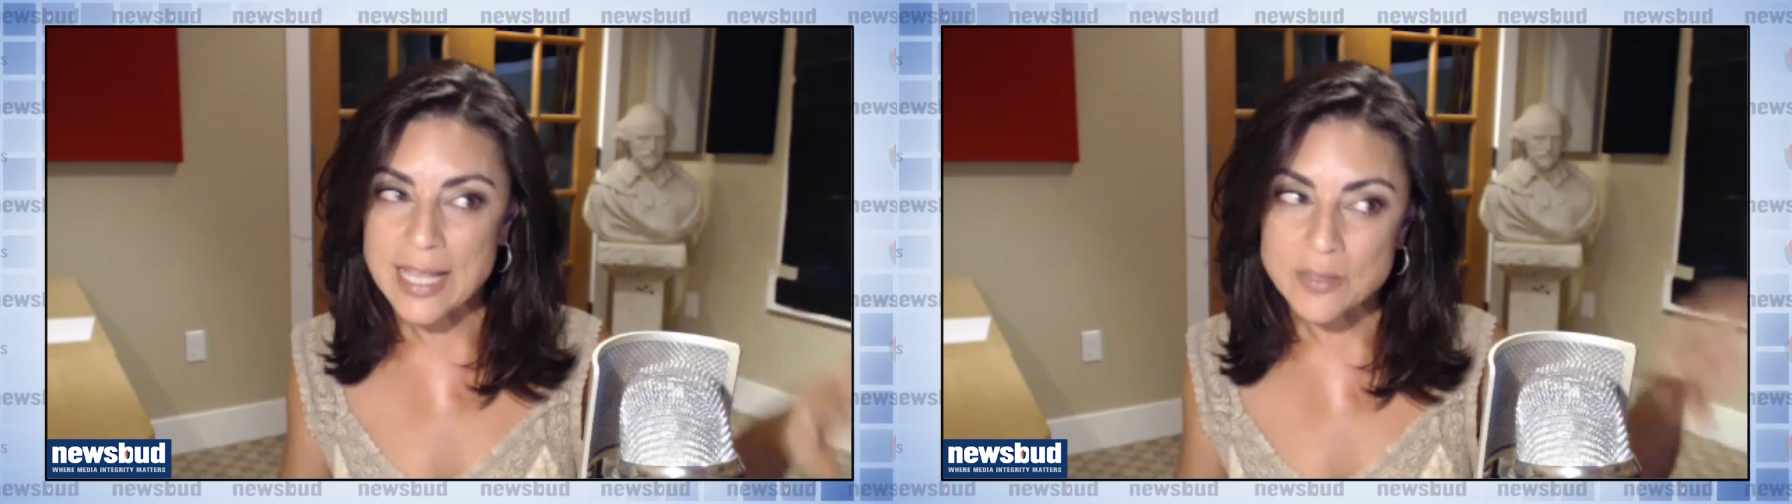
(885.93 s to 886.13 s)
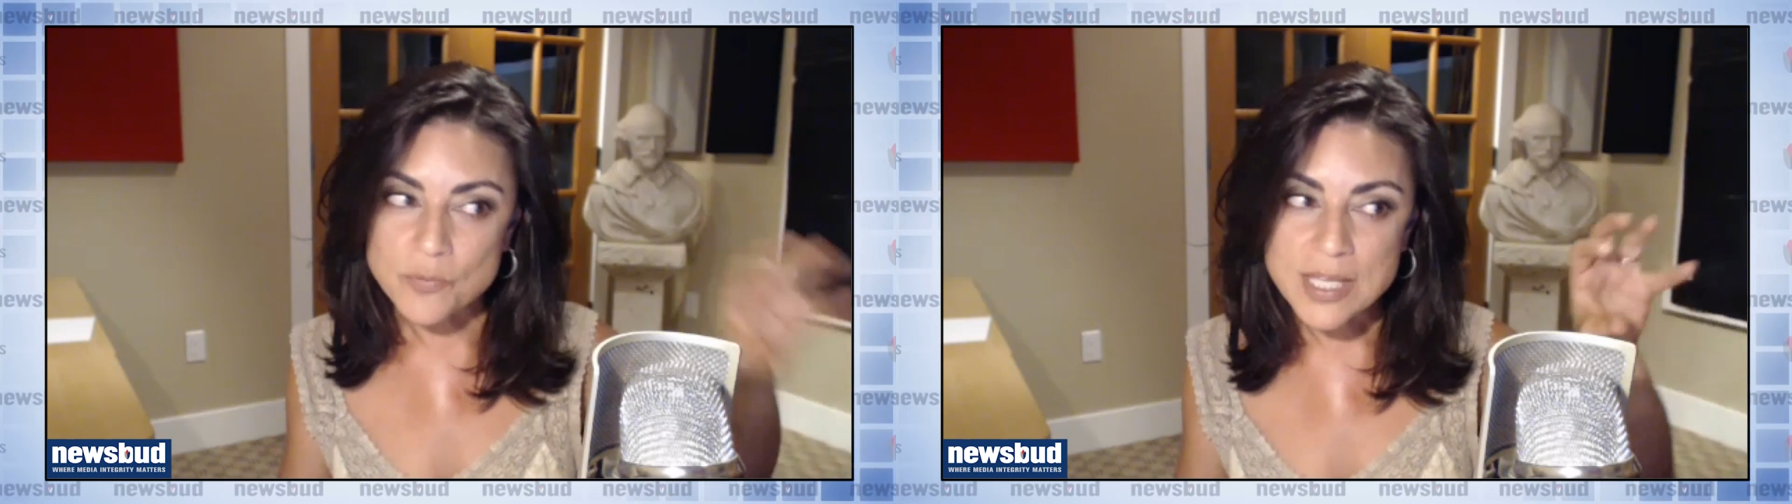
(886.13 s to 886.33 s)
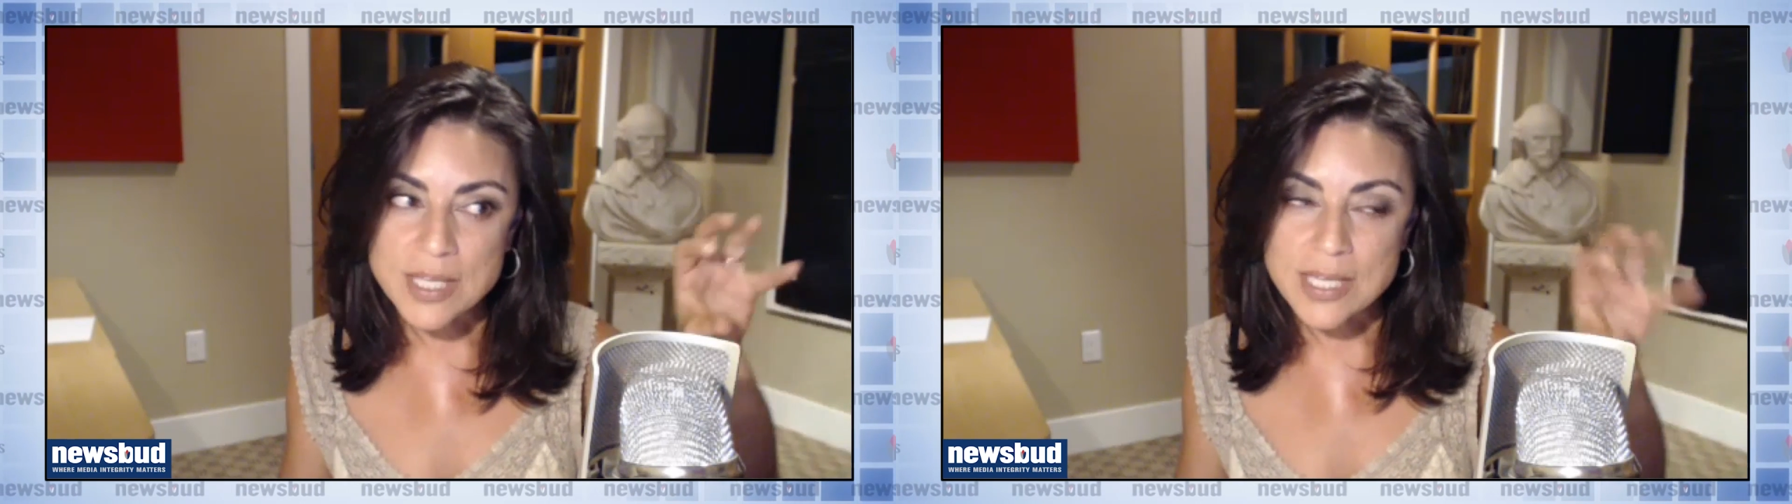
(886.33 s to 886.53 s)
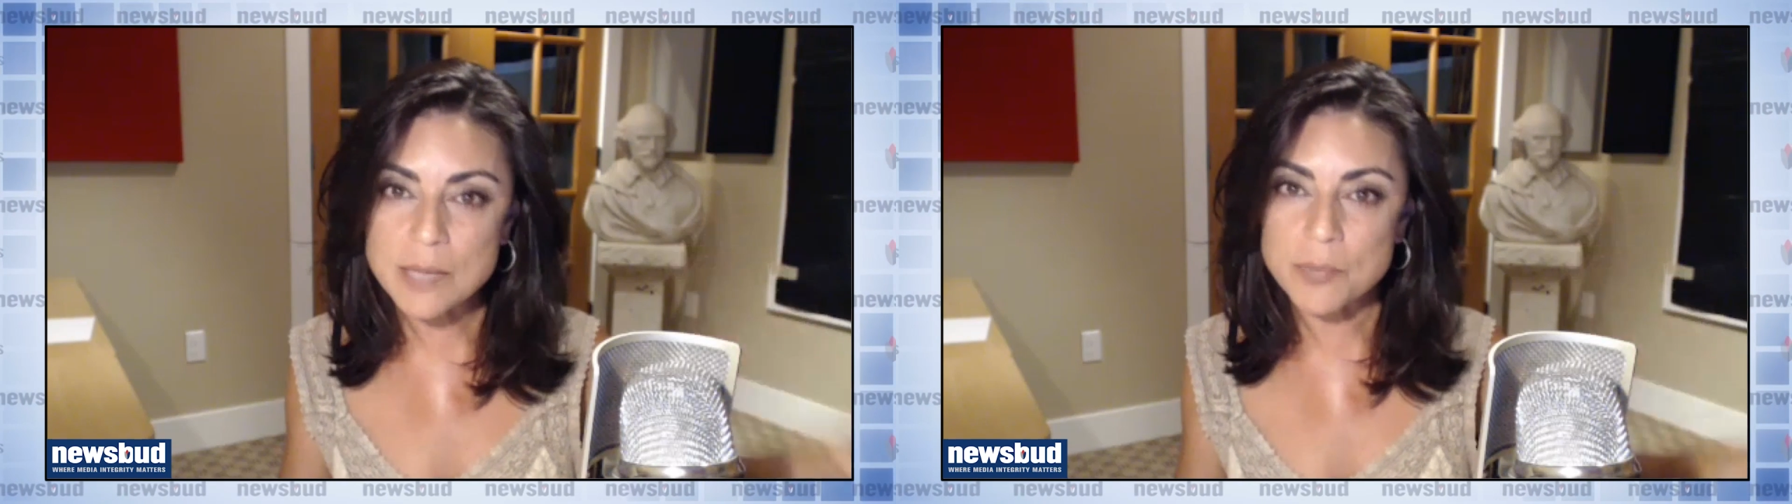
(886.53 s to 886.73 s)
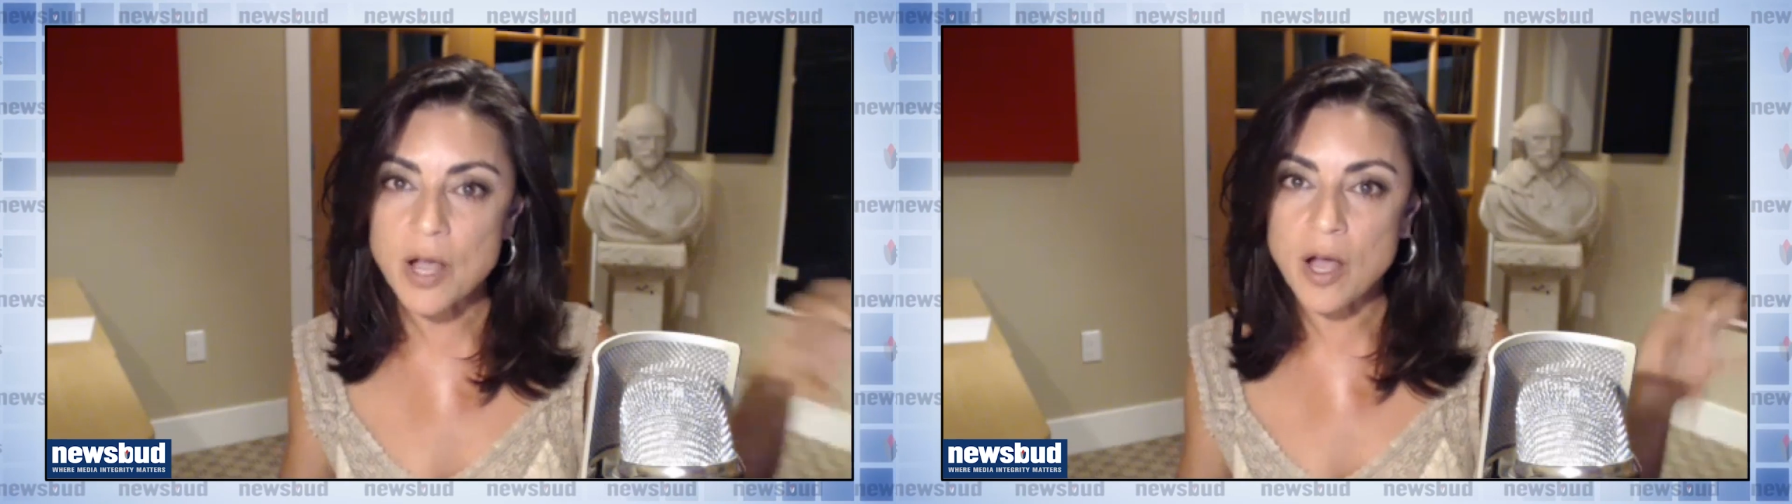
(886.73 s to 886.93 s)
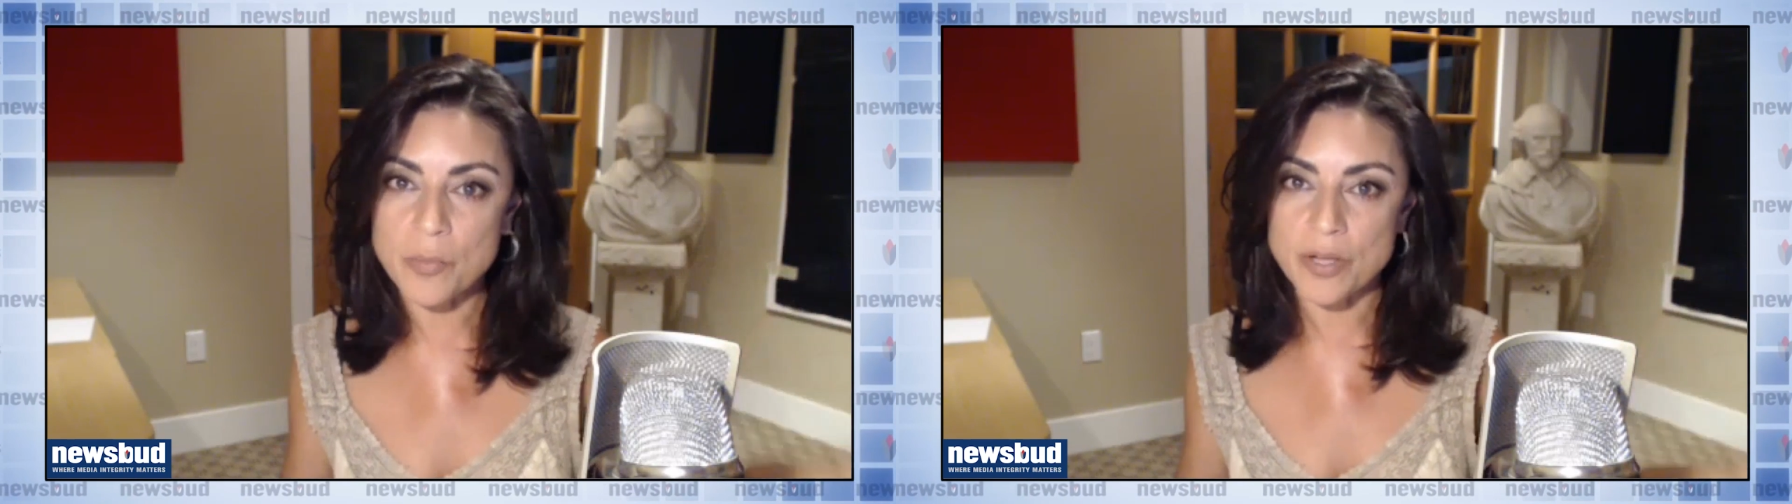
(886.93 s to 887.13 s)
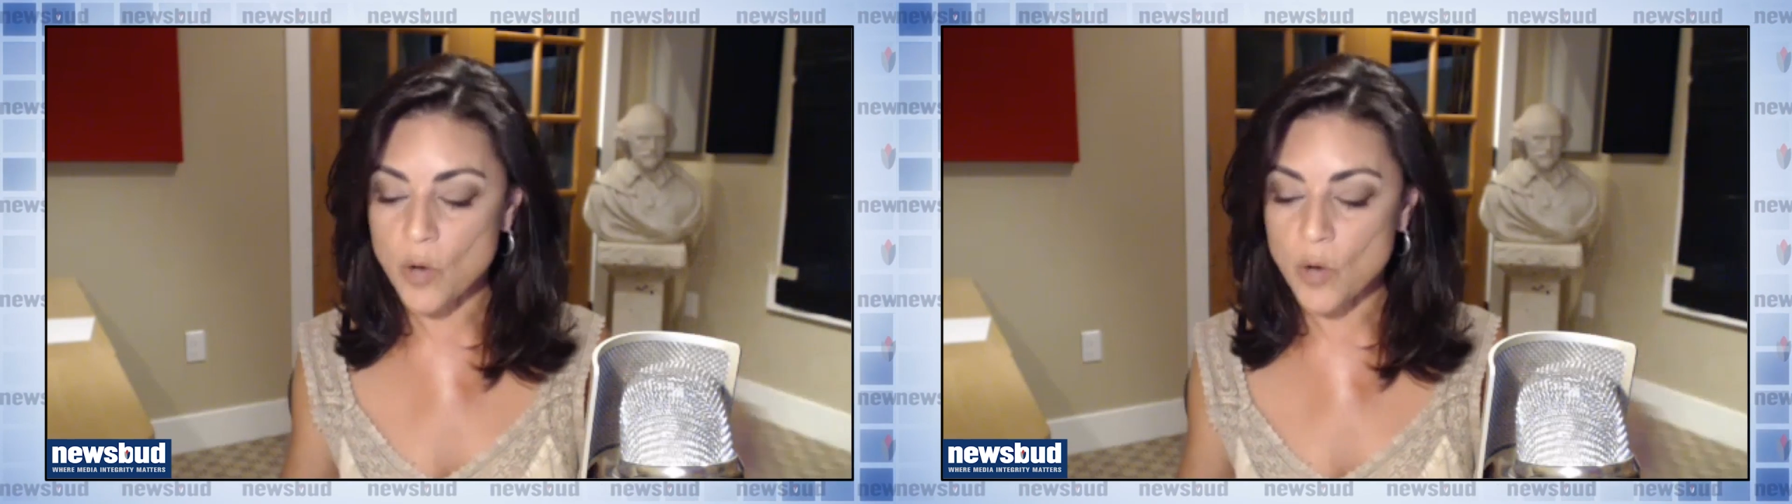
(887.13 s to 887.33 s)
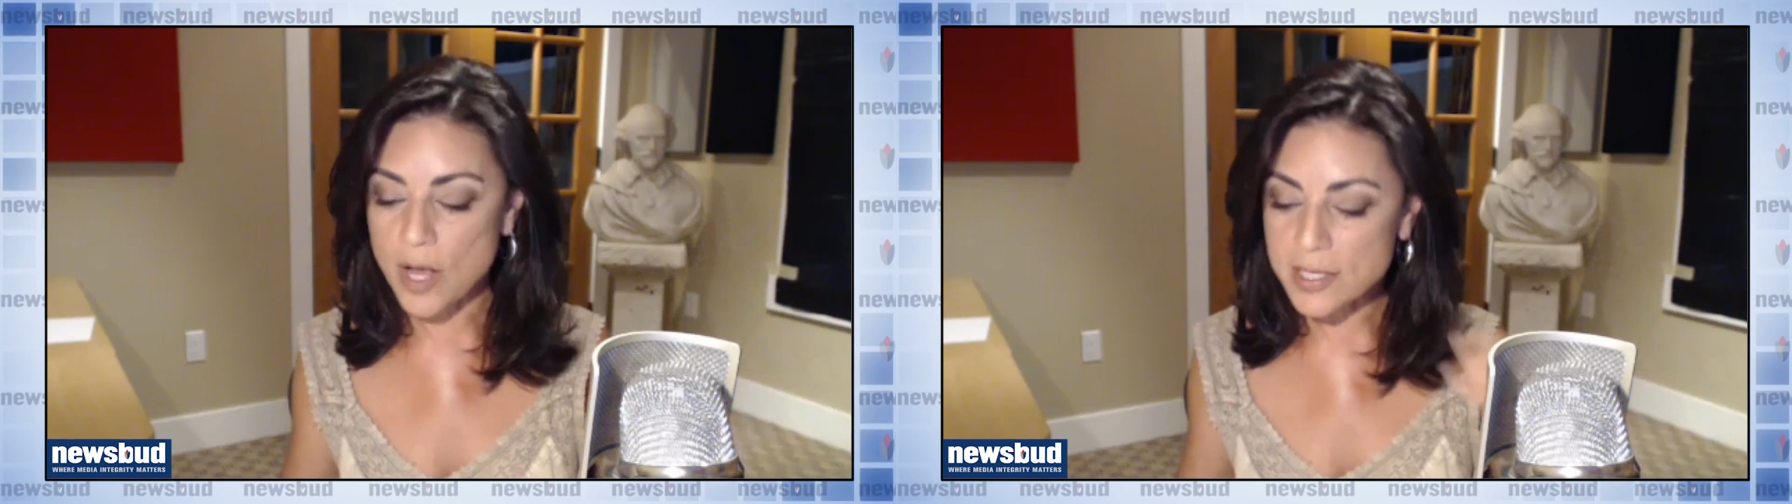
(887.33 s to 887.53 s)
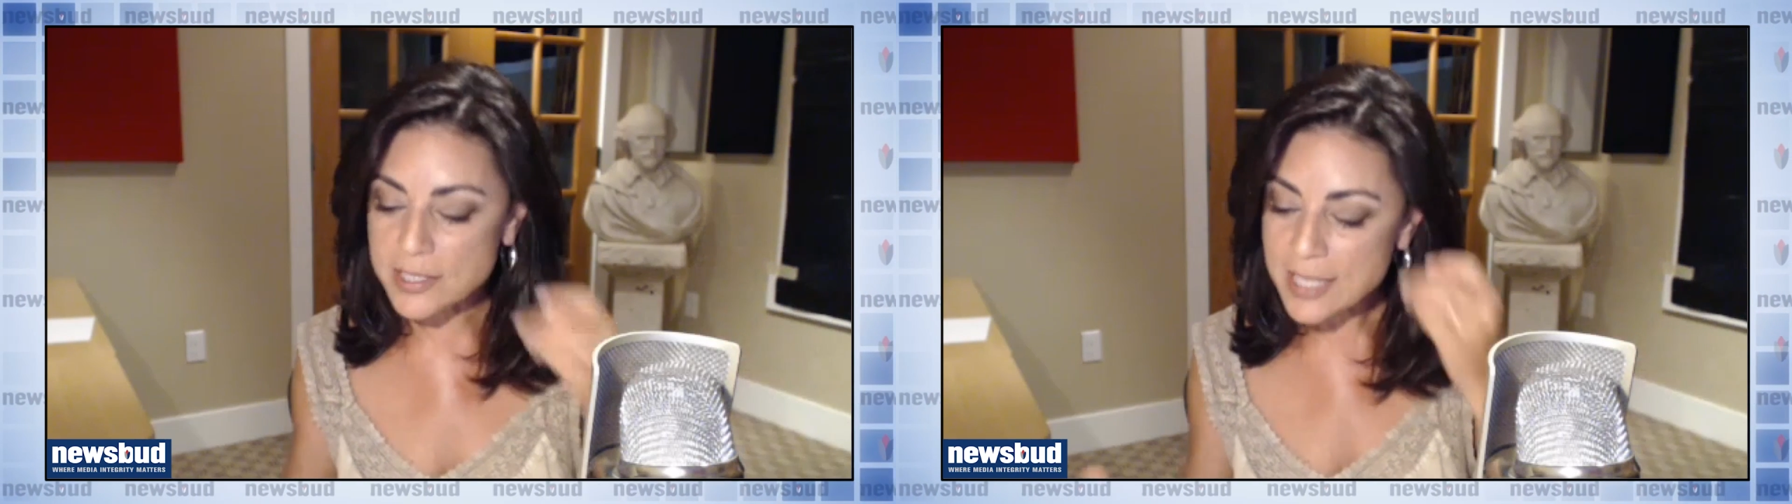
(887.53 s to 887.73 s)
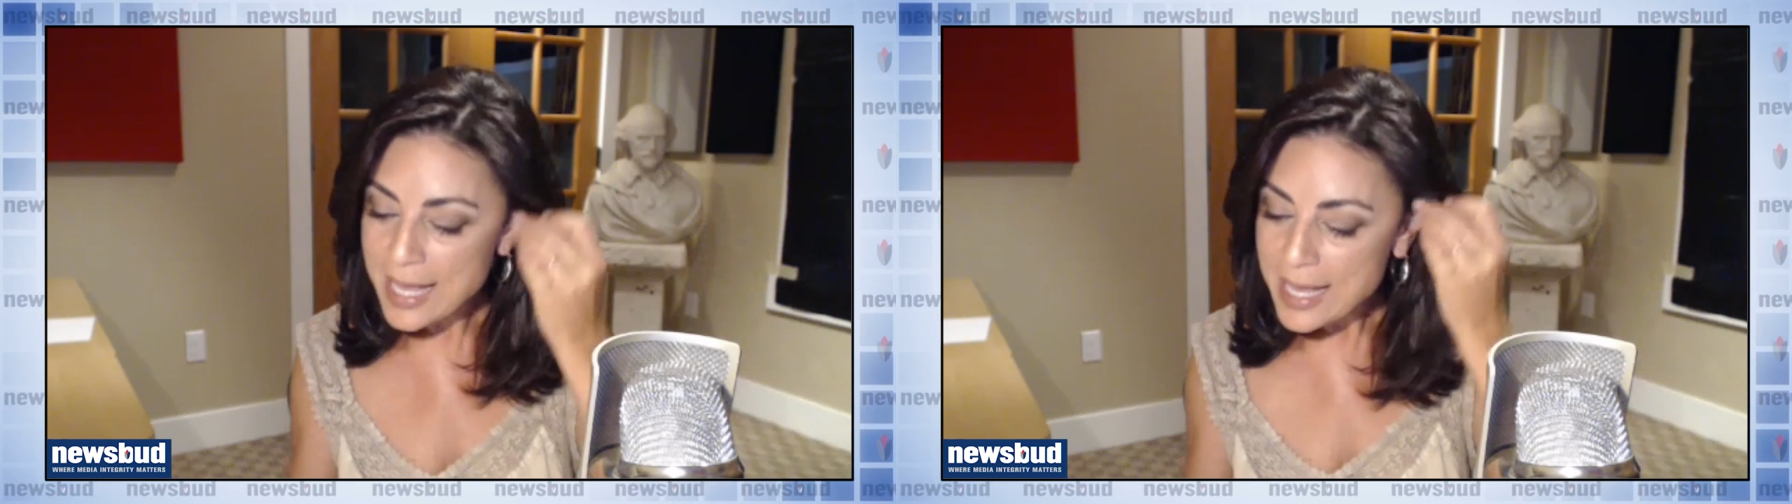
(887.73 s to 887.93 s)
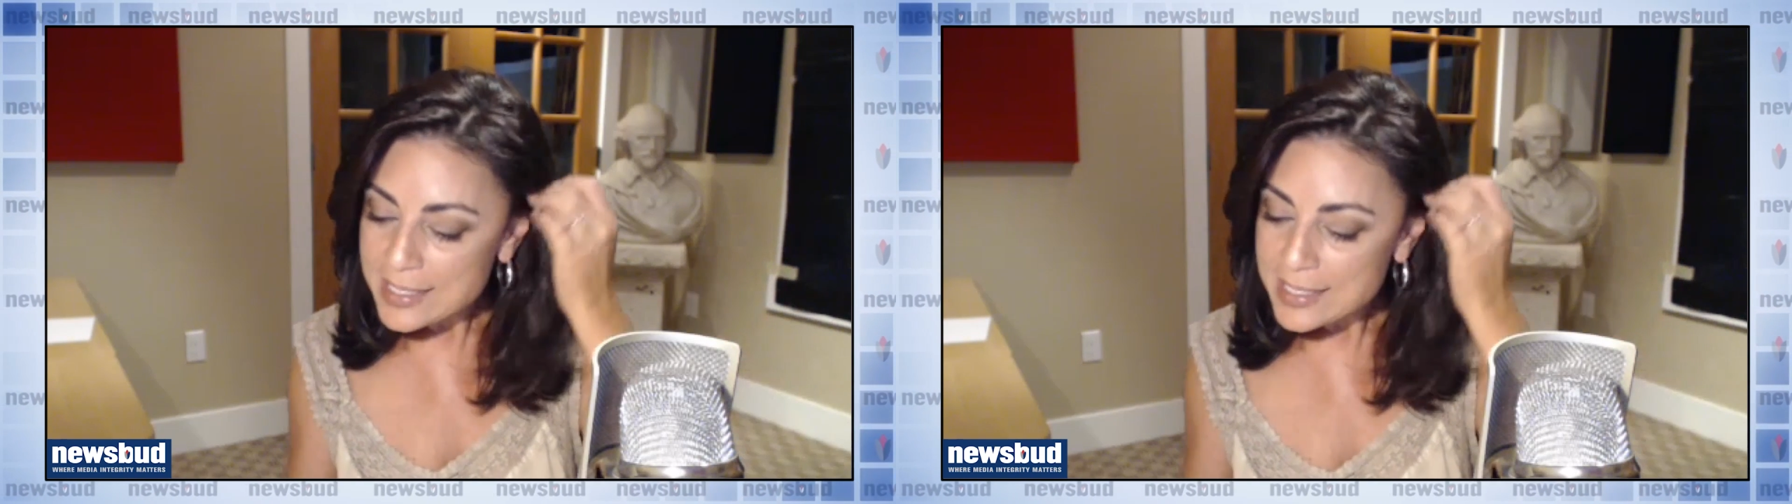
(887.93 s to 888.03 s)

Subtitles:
that we keep coming across.